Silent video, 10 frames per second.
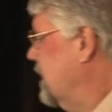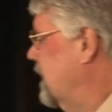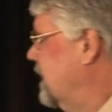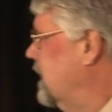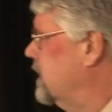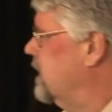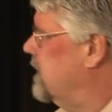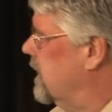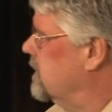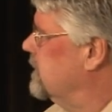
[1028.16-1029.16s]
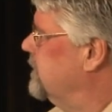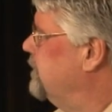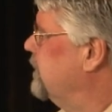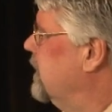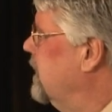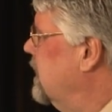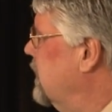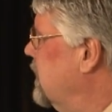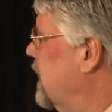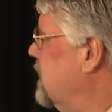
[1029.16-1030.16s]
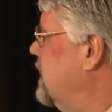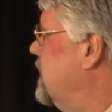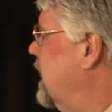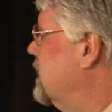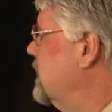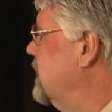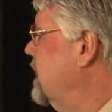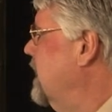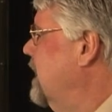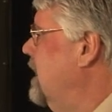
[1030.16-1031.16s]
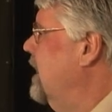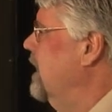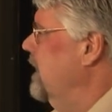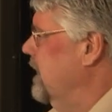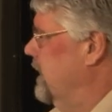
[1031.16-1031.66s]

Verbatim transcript: A duct detector. Now a duct detector in